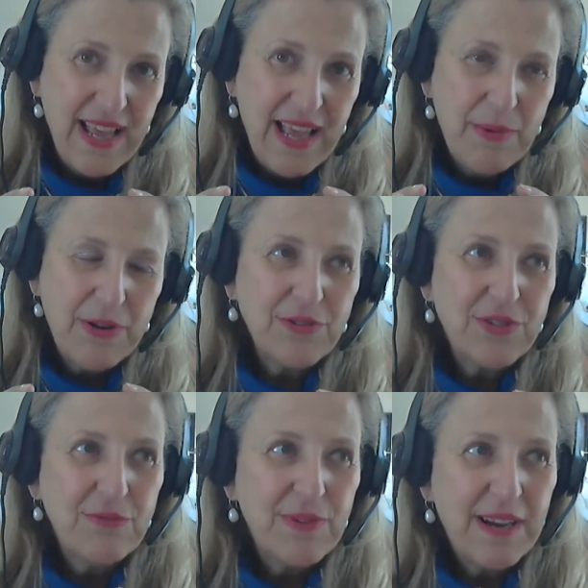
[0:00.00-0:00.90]
But
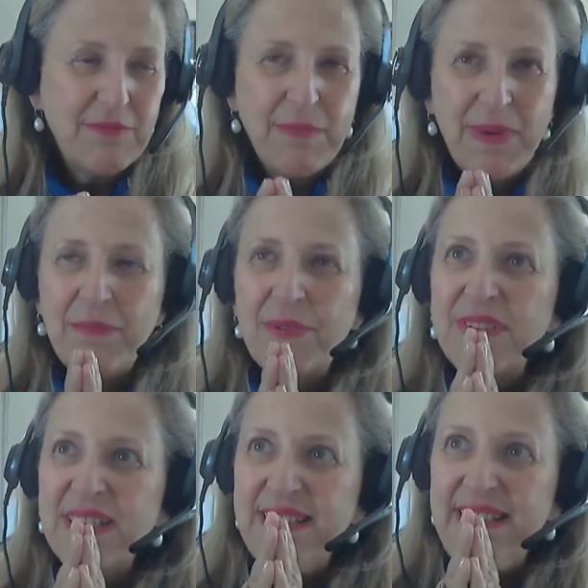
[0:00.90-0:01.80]
also, what I
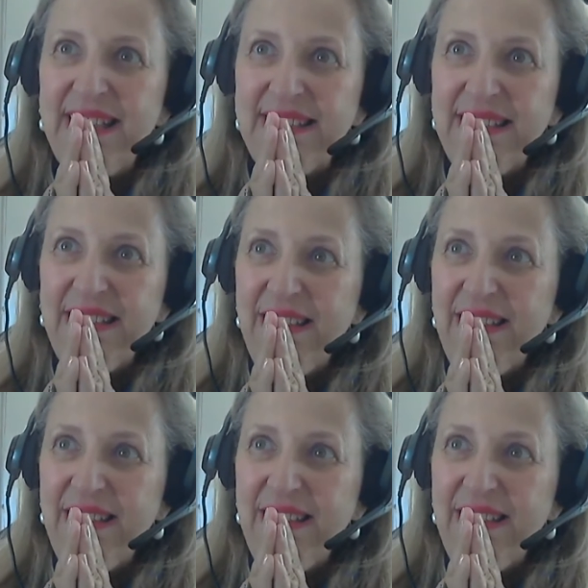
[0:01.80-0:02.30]
remembered is that,